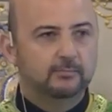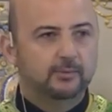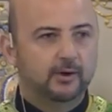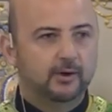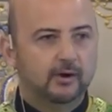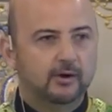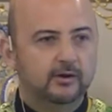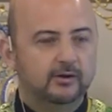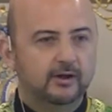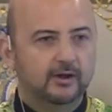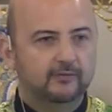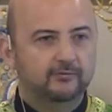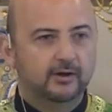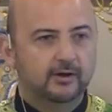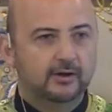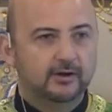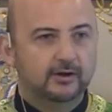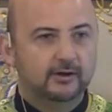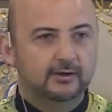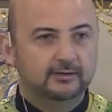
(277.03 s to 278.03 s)
part of
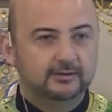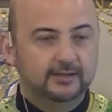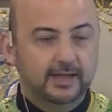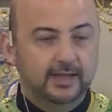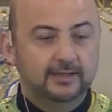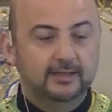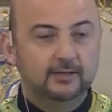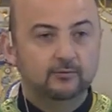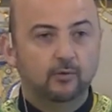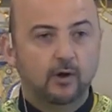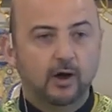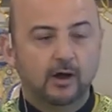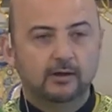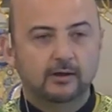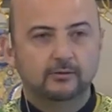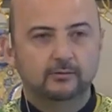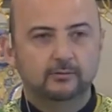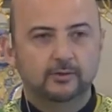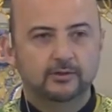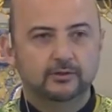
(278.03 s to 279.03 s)
our daily
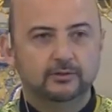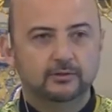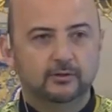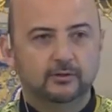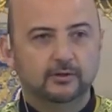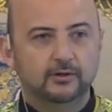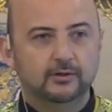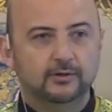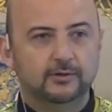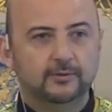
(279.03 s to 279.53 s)
walk with the Lord.